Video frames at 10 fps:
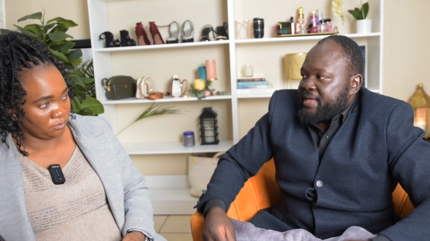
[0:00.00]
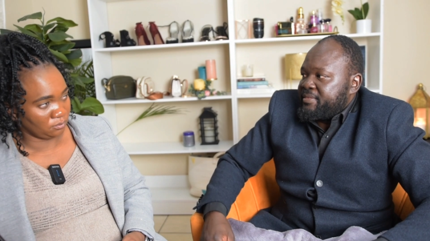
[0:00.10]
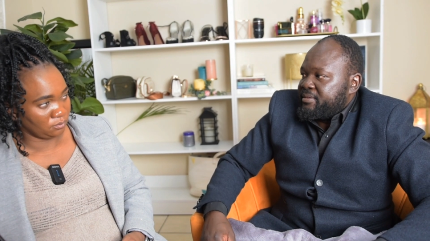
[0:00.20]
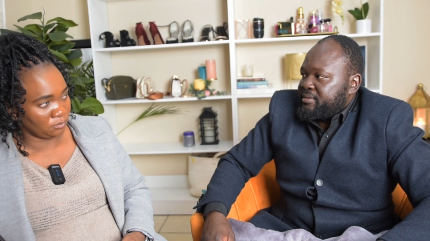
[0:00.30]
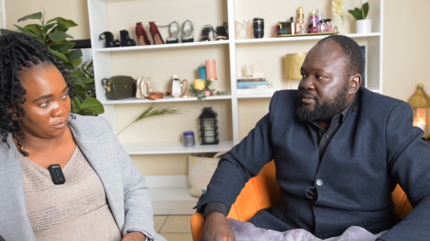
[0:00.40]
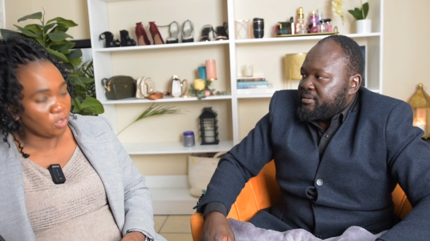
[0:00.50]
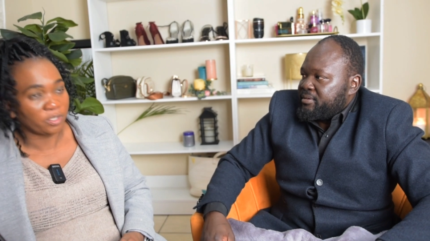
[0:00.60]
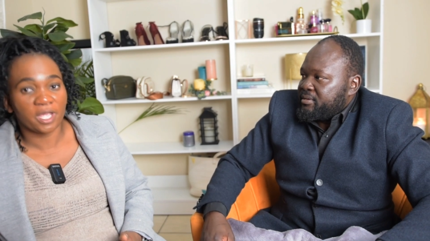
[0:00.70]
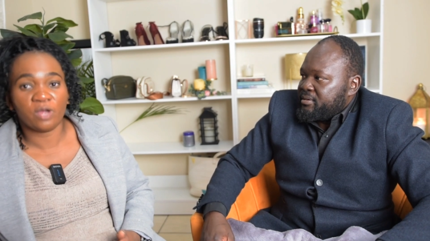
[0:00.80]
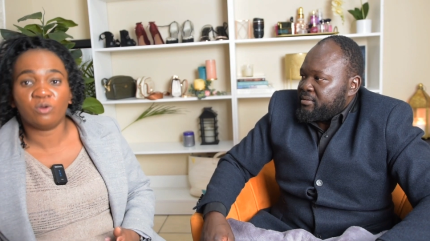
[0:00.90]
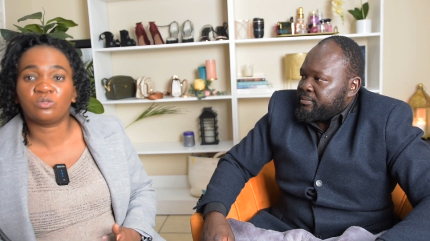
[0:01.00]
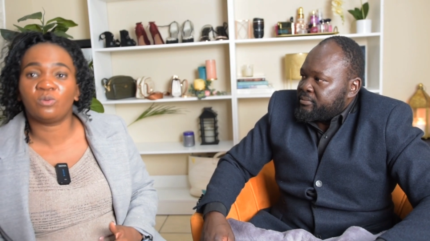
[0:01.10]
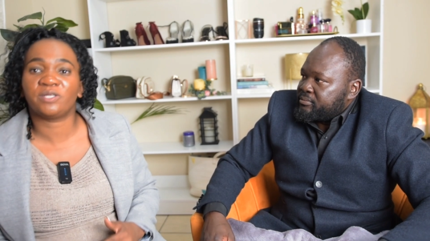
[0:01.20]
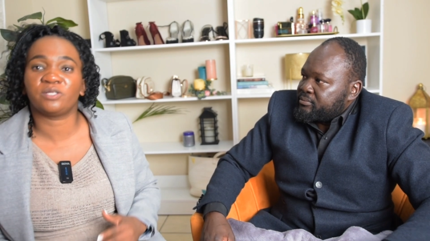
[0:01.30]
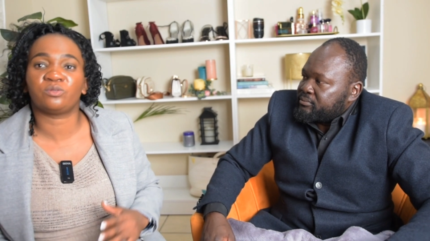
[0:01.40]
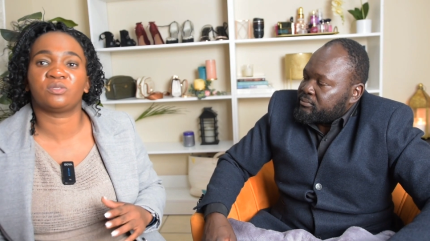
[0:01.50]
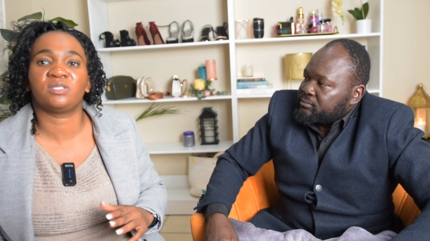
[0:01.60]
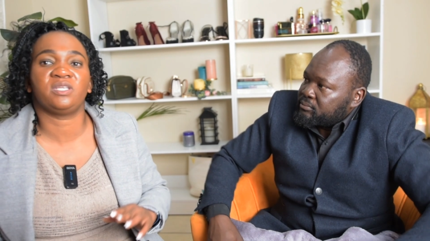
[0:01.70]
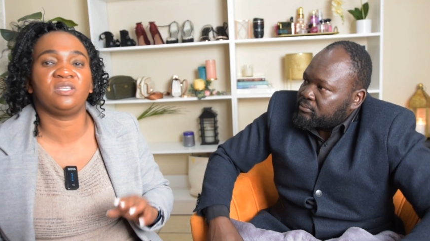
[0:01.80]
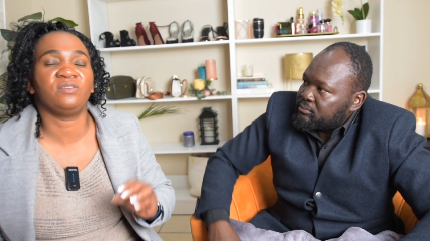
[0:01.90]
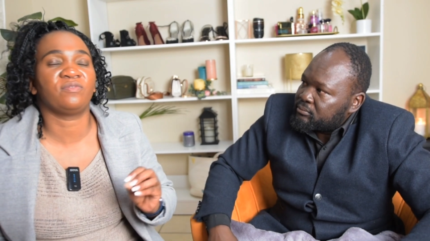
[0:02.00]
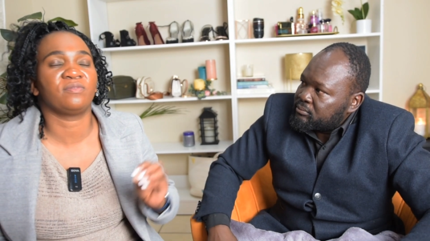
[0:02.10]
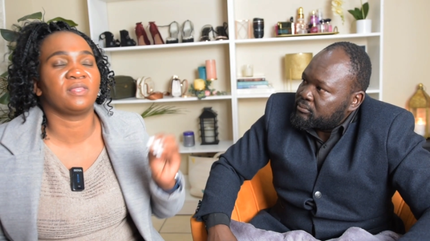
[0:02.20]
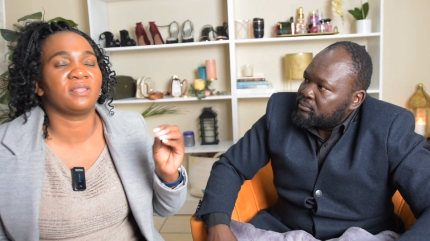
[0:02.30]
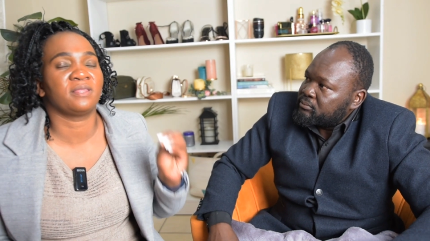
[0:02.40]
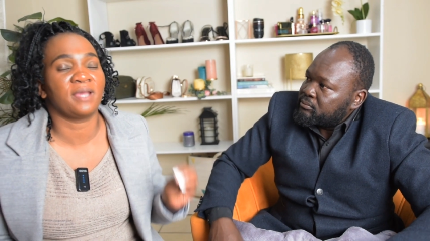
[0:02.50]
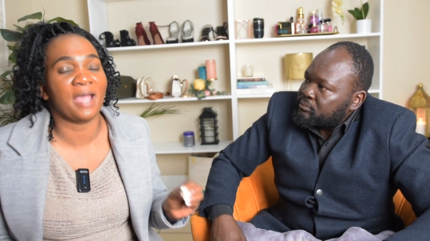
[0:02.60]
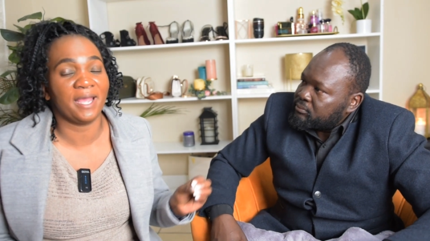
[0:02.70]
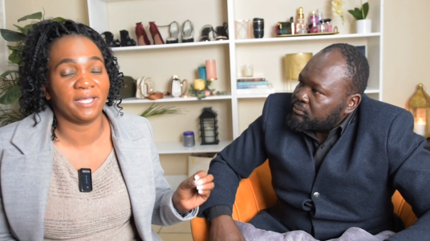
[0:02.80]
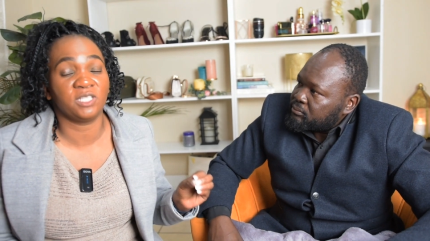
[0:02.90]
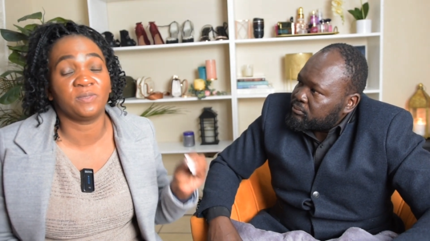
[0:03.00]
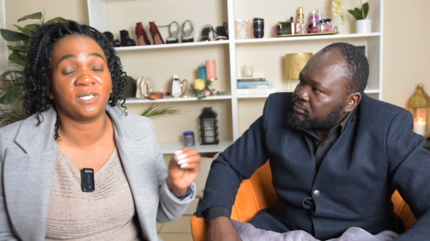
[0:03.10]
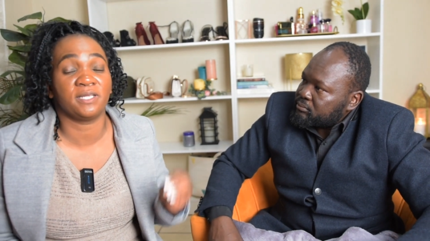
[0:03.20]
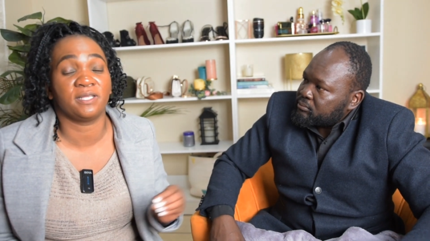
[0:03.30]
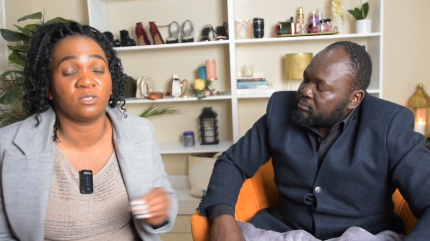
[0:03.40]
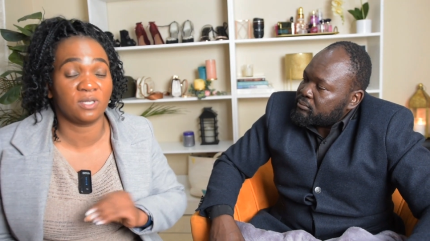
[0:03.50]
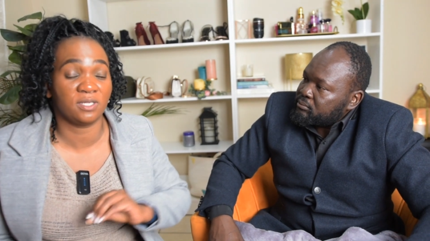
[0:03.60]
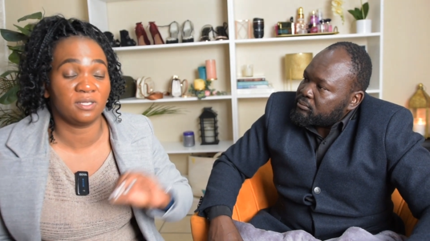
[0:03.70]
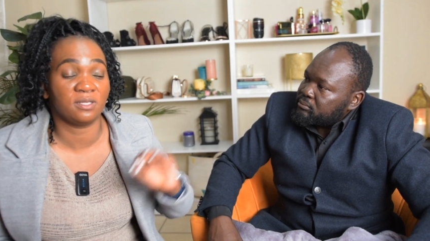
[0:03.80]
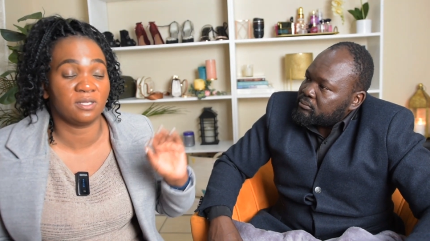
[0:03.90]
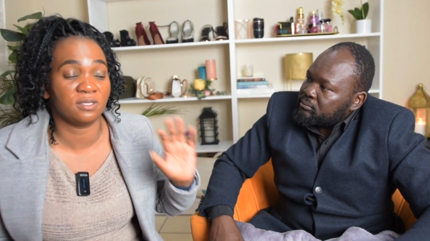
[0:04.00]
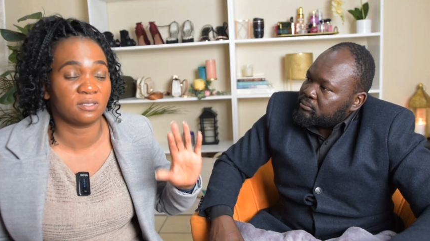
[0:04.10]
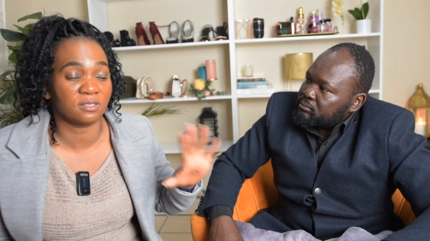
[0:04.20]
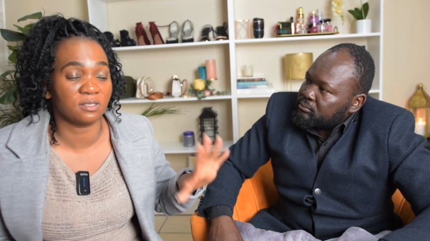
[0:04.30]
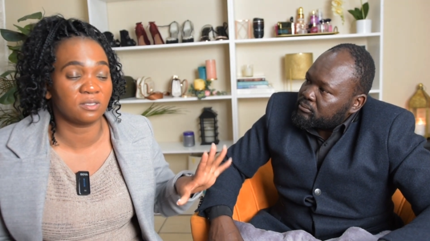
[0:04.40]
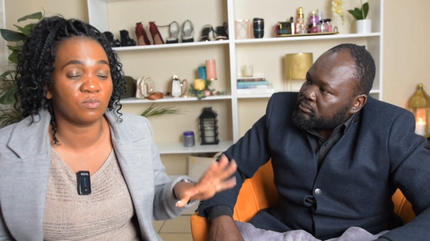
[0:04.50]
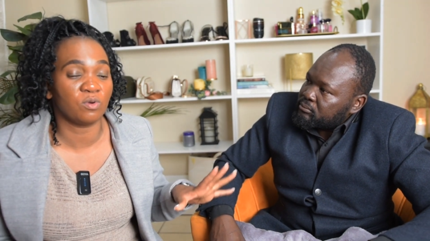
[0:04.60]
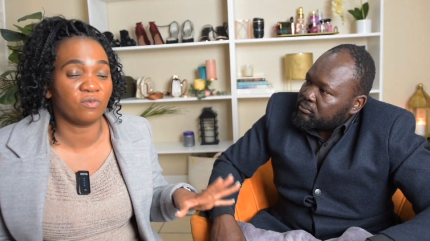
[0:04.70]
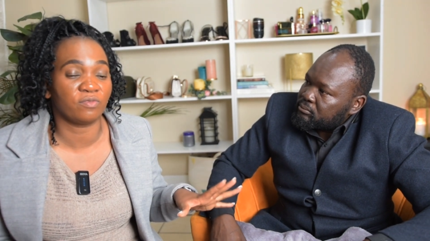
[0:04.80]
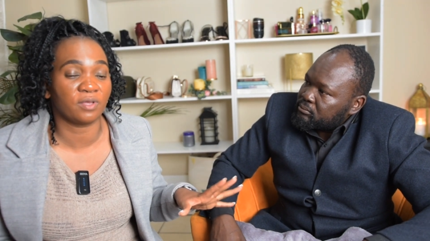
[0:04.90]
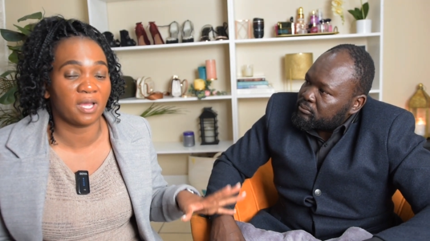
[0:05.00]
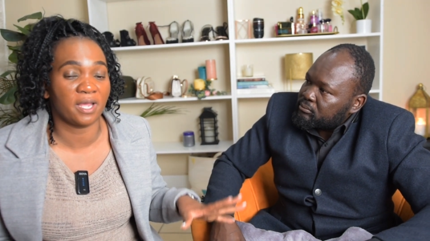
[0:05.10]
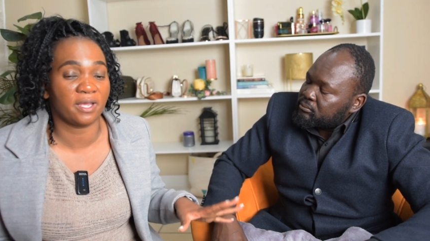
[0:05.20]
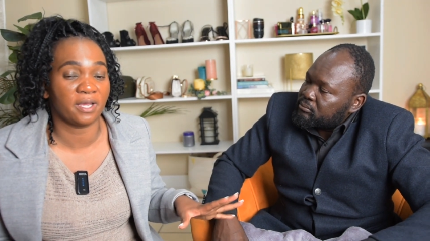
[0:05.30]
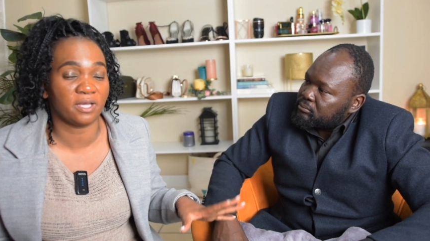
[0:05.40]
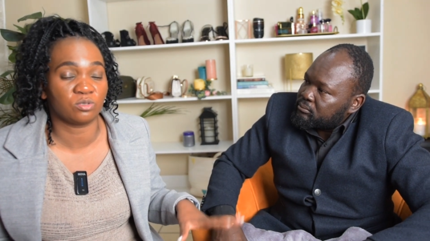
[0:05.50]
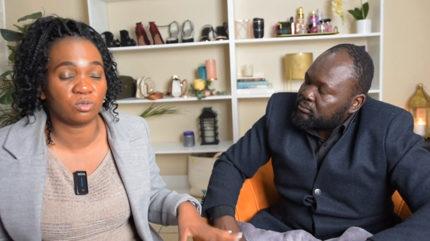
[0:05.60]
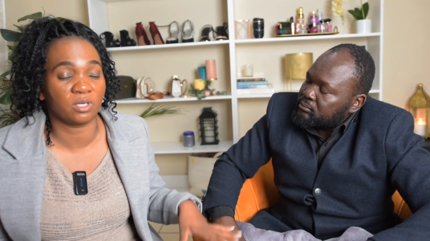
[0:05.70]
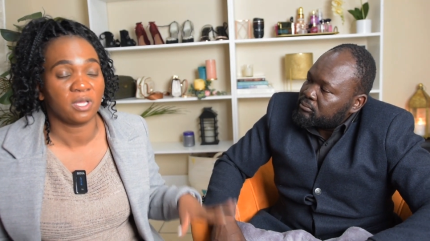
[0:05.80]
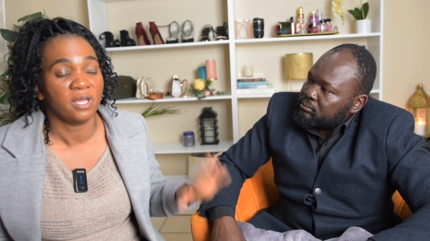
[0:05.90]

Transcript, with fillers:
Speaker 1: other Okay, I also wanted to say if the guy, especially this one, it's, it's more of the guy, a guy story.